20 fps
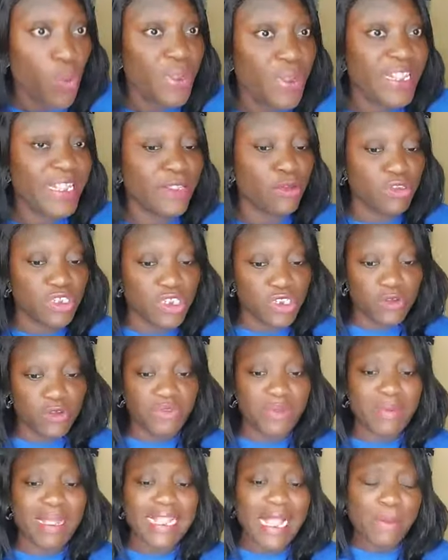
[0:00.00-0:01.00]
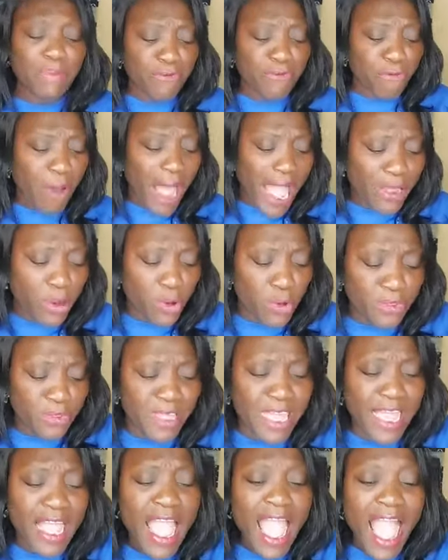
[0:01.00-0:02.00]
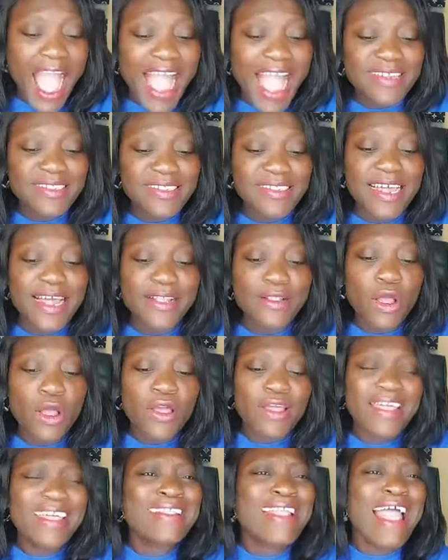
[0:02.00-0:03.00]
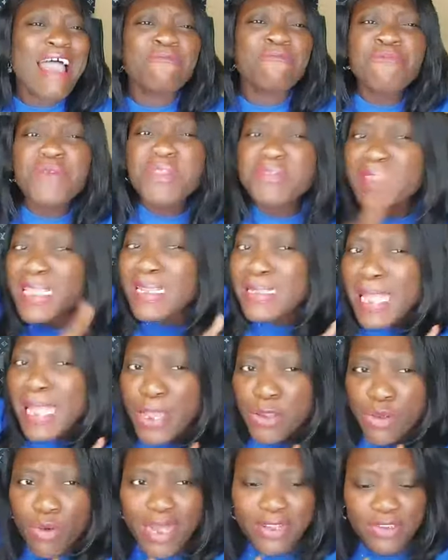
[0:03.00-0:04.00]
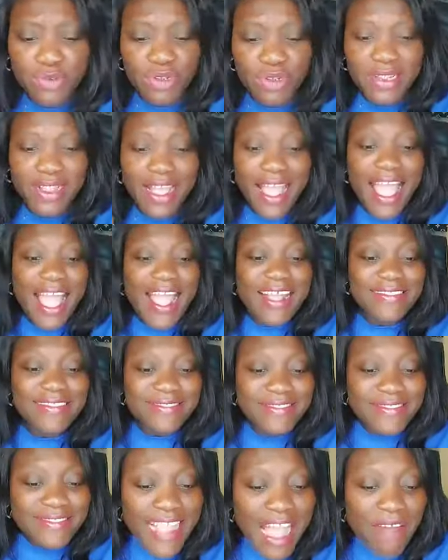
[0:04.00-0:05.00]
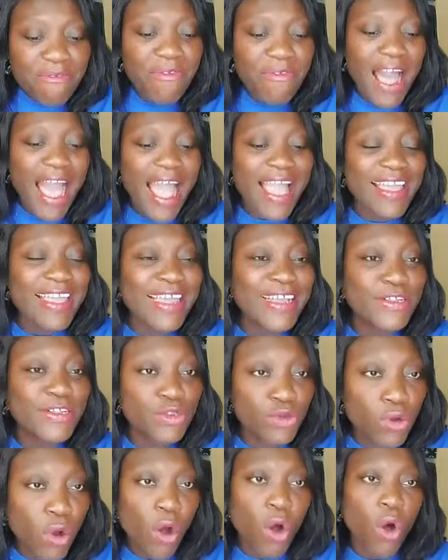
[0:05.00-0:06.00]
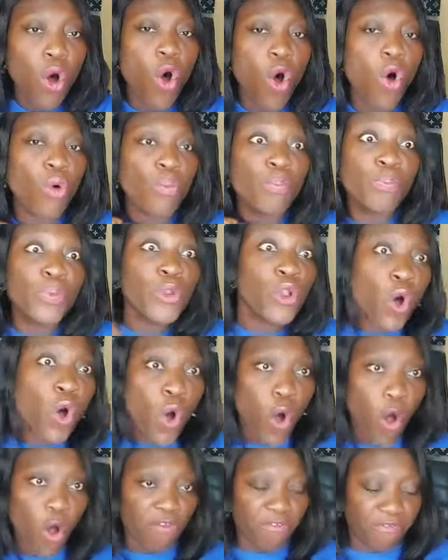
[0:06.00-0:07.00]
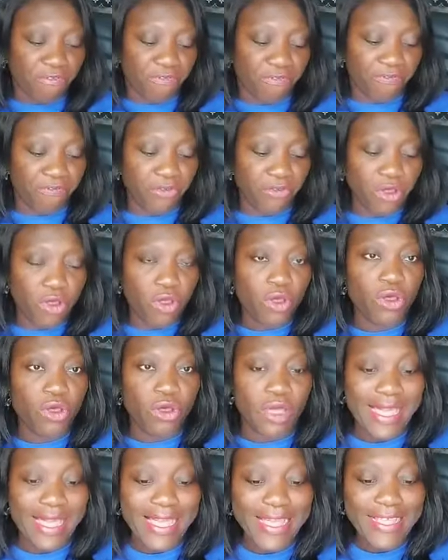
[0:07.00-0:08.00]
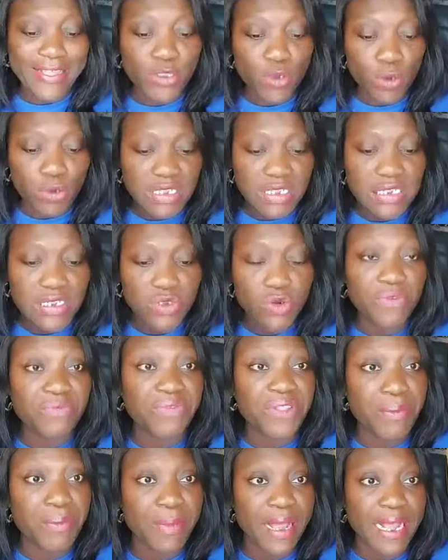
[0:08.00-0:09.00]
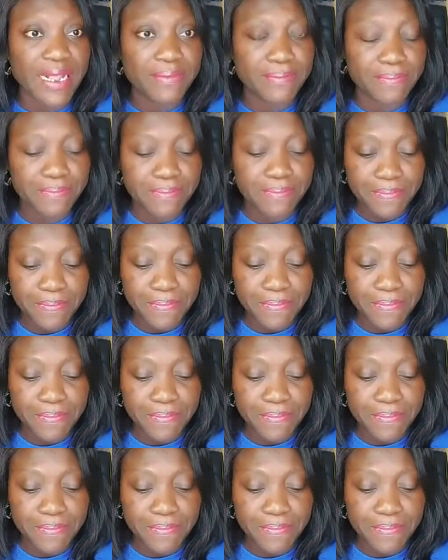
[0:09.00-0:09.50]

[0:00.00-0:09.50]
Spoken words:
with a notice of demand? Now, before I go there, I said, in everything that you are doing, never ignore or blow off a notice of demand.